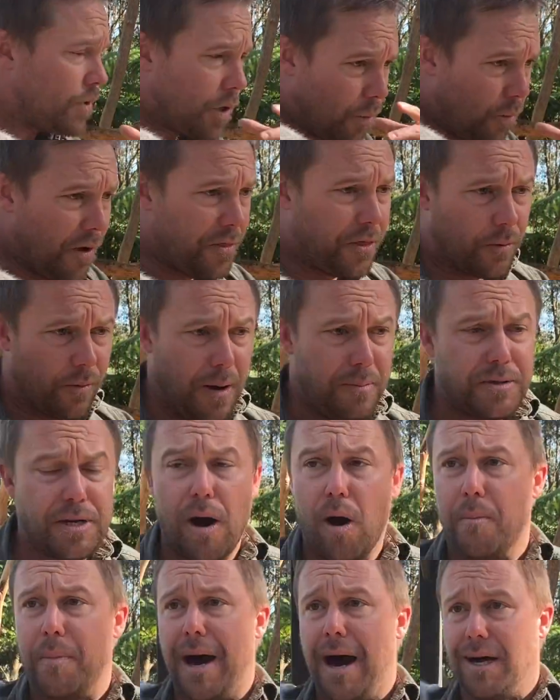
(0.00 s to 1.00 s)
we're at the
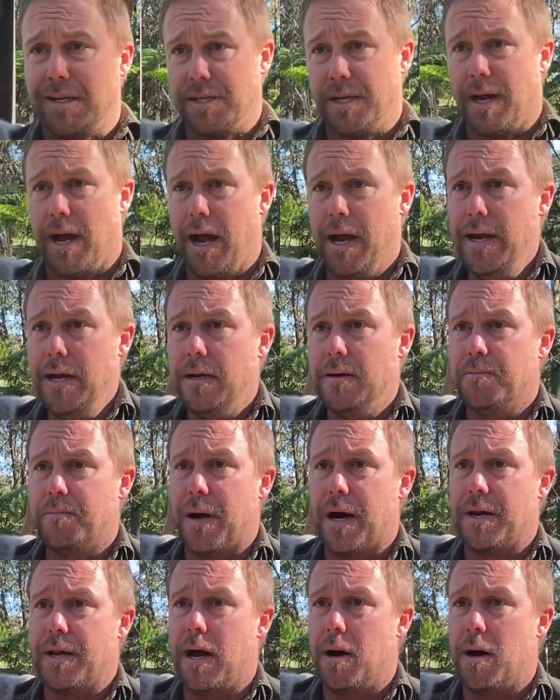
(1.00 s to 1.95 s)
Reptile Park today, but